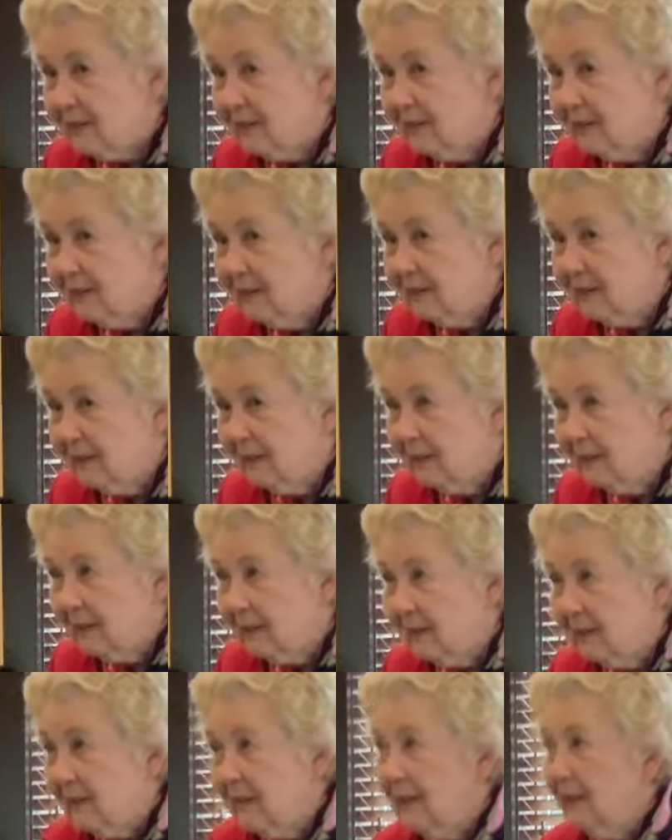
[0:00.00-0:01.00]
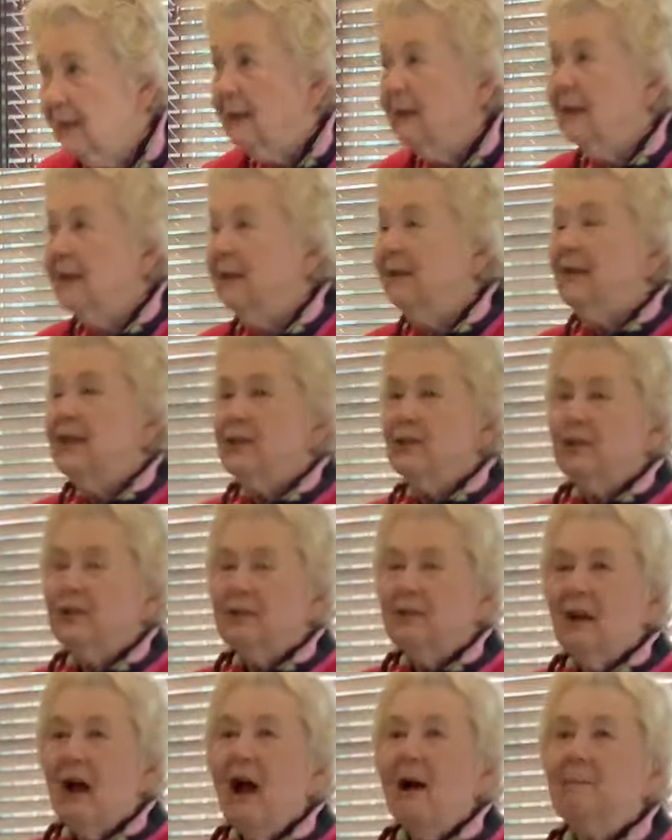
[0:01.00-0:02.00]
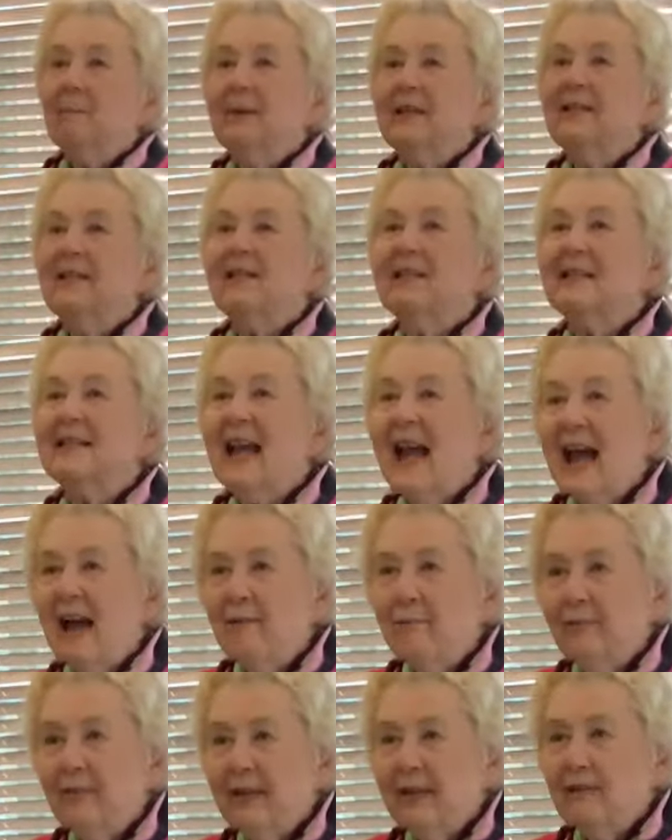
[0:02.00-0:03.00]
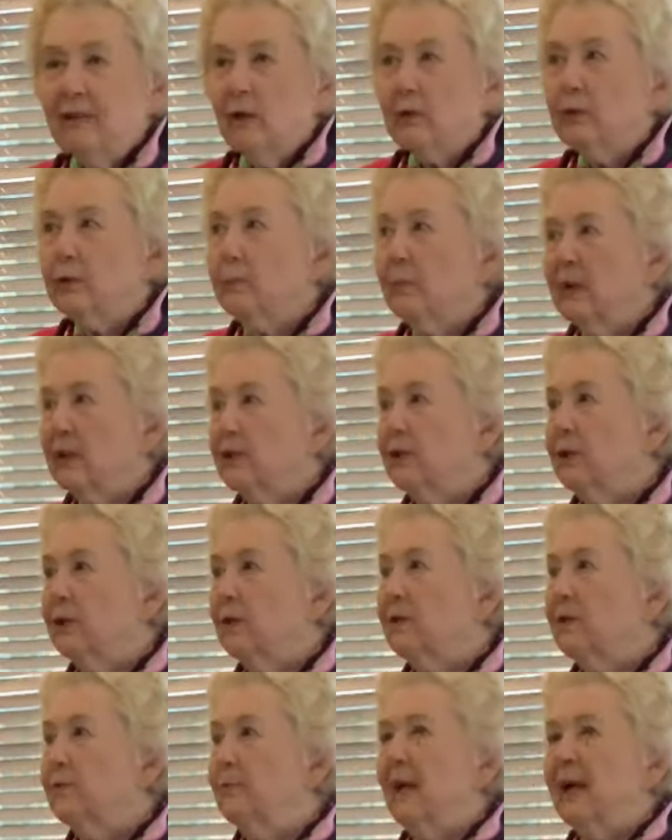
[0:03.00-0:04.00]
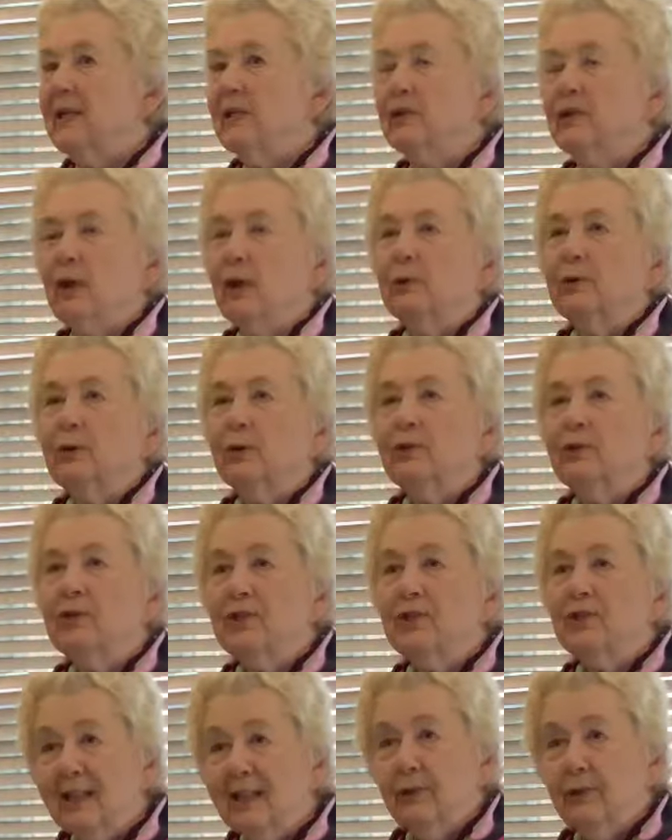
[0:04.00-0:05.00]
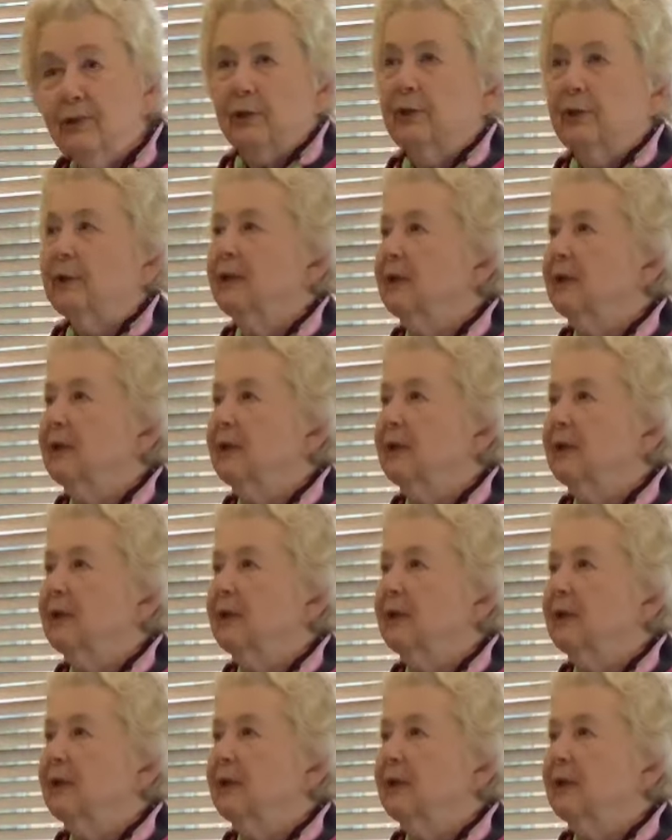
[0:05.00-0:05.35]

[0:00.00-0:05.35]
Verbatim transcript: Mm -hmm. They should not be staffing those missions based on your gender.